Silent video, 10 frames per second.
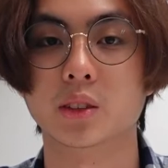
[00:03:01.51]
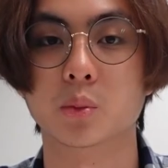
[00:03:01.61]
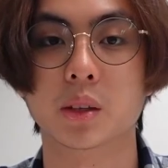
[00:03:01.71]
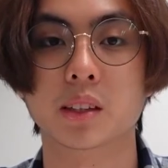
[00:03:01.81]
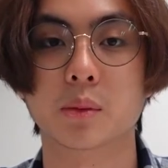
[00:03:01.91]

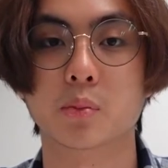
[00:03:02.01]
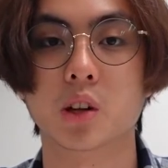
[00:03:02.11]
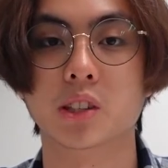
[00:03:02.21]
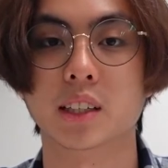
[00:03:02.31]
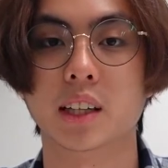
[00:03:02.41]
build a
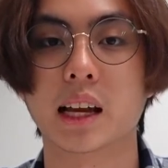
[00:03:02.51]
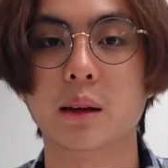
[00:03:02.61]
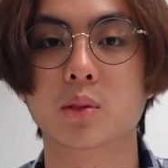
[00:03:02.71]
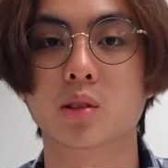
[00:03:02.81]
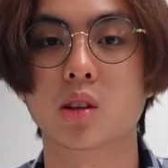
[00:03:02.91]
project that
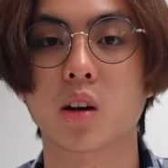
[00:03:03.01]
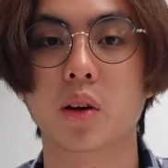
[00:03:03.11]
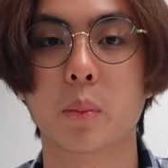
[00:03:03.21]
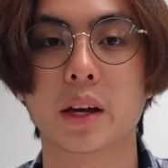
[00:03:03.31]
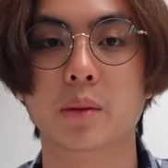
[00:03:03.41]
aims to solve
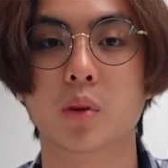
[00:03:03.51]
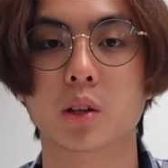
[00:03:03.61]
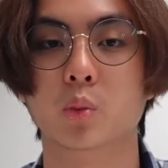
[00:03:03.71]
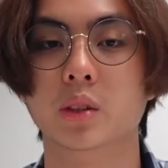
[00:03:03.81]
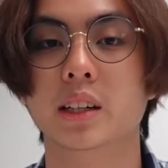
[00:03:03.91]
a pain
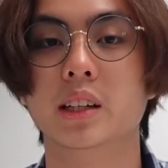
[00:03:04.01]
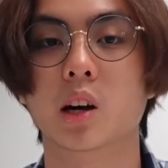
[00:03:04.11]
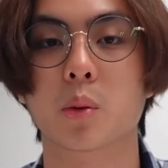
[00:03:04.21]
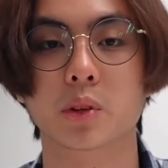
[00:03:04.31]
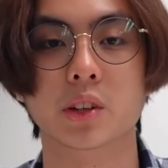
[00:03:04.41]
point within the
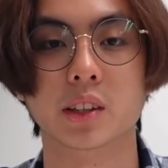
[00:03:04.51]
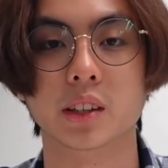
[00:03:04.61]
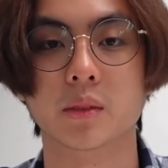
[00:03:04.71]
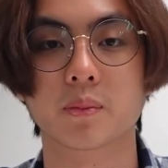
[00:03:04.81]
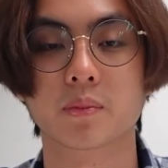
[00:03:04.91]

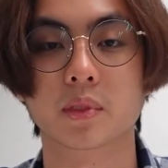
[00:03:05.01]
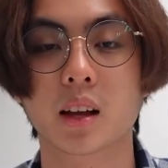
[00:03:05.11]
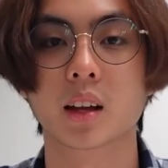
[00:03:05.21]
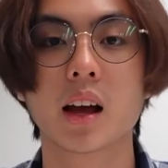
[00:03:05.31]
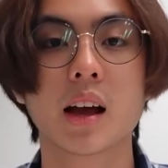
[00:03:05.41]
community.
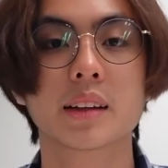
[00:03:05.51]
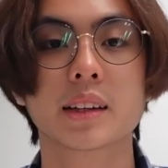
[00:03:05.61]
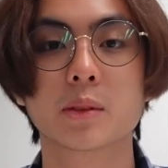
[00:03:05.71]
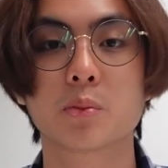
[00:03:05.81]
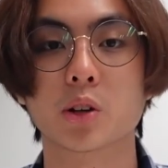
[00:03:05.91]

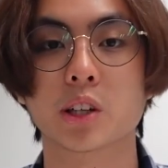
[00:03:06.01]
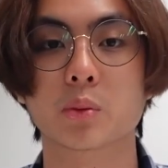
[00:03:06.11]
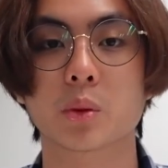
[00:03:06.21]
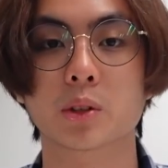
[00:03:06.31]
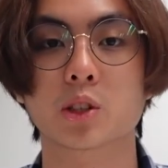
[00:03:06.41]
This project
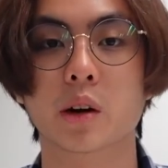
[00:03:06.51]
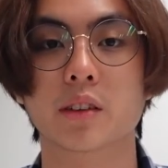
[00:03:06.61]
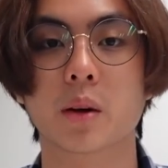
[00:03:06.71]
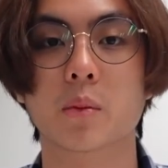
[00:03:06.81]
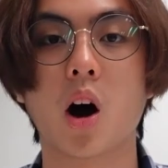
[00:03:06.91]
will be drawing
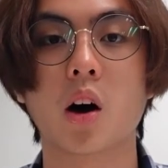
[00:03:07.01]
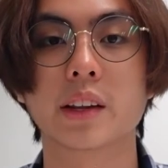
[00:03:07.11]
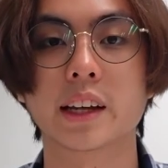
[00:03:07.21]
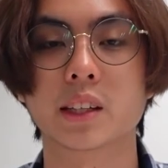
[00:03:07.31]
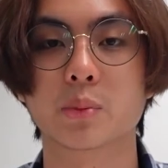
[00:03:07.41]
from all
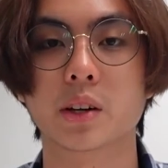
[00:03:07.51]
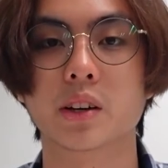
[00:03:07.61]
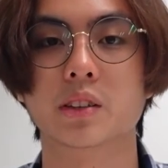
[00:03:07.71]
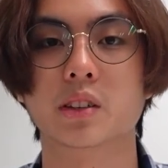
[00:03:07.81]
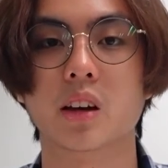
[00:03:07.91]
the
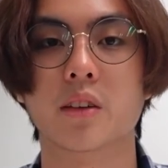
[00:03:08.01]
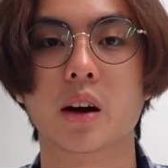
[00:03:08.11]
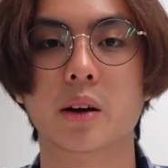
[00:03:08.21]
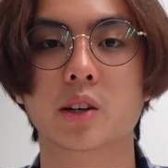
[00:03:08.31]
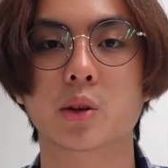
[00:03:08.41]
experience you have
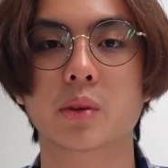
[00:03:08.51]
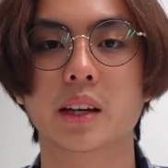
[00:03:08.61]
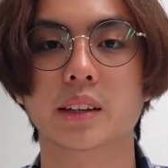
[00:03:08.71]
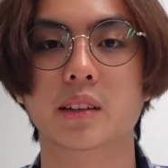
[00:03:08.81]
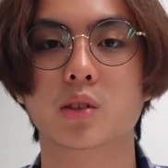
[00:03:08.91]

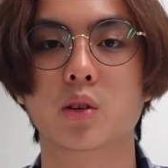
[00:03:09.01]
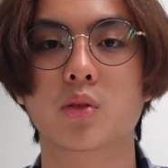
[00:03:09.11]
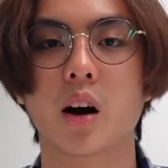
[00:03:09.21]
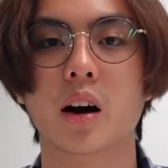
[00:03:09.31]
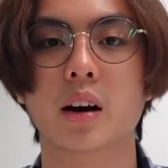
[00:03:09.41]
accumulated so
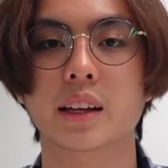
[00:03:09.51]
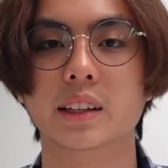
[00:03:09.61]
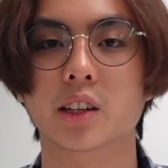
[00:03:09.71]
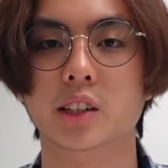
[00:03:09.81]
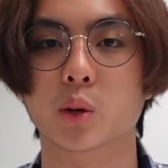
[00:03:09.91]
far in
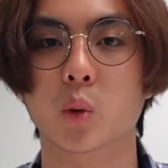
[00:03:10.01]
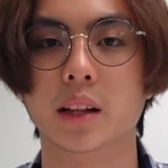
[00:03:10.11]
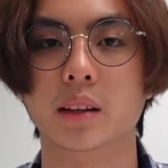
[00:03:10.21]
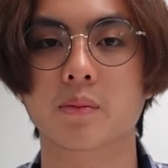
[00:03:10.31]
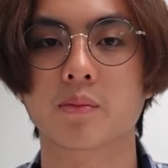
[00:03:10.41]
your Year
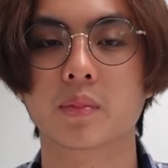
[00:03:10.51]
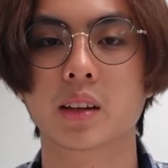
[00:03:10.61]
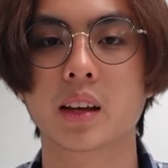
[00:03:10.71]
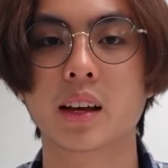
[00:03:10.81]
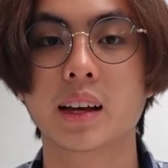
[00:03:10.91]
1.
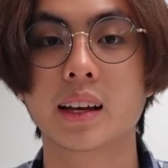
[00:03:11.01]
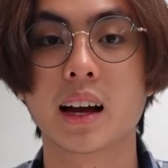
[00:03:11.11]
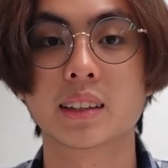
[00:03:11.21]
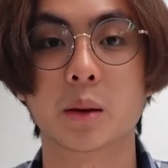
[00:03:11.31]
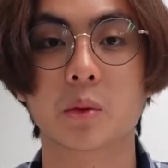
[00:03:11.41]
Here
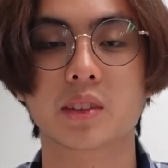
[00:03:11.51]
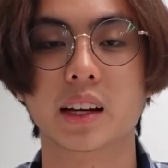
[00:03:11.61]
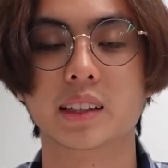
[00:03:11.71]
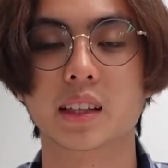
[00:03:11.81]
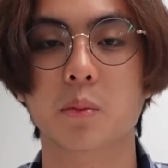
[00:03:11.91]
are some of the
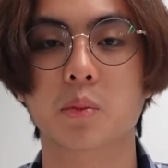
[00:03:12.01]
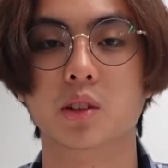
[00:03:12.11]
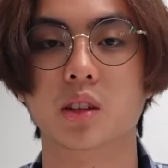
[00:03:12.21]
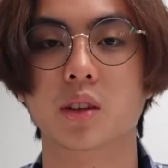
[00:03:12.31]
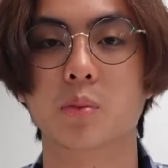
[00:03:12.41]

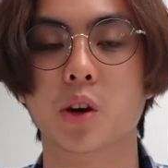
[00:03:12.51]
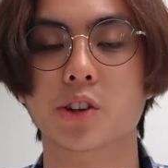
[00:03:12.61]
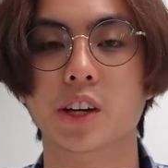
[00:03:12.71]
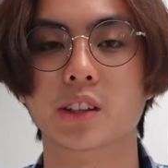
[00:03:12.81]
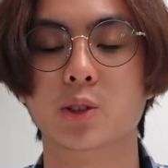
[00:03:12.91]
examples of the
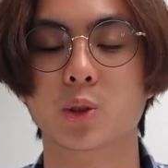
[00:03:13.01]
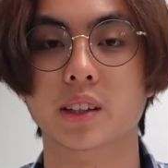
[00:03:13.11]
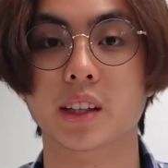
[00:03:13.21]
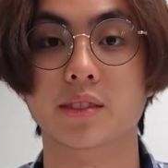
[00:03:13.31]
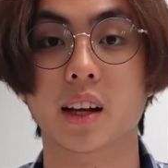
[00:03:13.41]
projects
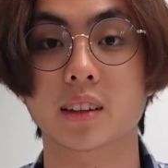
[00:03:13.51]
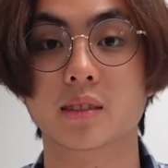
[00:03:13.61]
students have done.